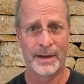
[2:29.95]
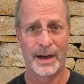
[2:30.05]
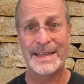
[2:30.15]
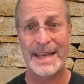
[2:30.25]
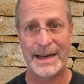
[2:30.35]

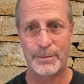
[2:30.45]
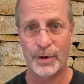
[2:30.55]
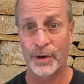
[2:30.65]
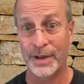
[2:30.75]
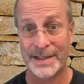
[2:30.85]
a
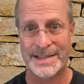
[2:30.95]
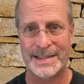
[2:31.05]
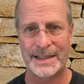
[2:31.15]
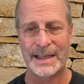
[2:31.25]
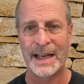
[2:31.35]
neighborhood, a
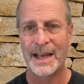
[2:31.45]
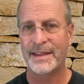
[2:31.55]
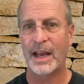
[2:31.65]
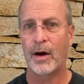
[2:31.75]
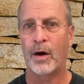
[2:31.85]
city.
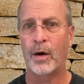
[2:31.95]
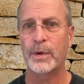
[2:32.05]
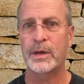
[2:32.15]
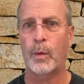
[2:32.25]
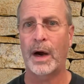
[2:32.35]
They all
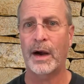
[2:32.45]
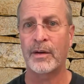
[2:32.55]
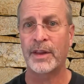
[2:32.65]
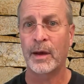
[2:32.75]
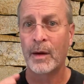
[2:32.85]

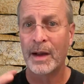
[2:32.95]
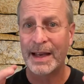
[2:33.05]
require the